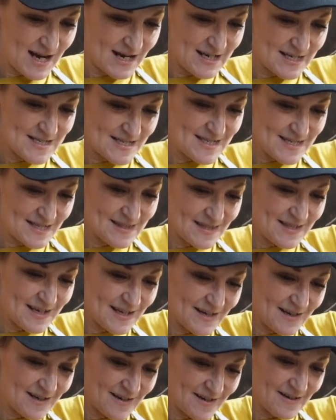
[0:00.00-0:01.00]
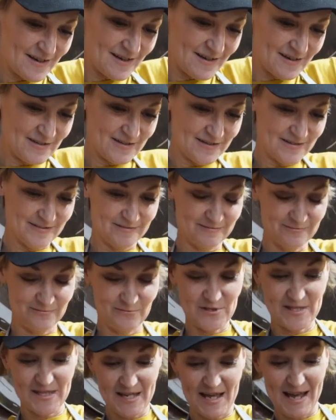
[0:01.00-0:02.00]
ice in there
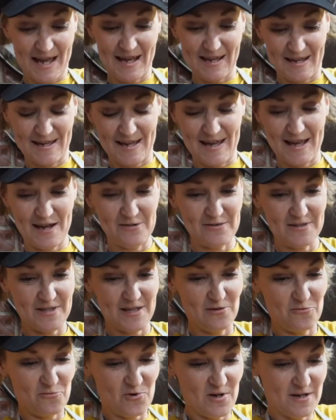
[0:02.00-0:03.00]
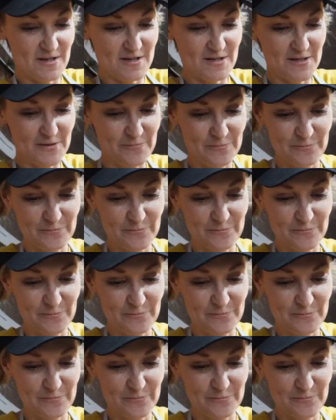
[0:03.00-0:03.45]
without that water.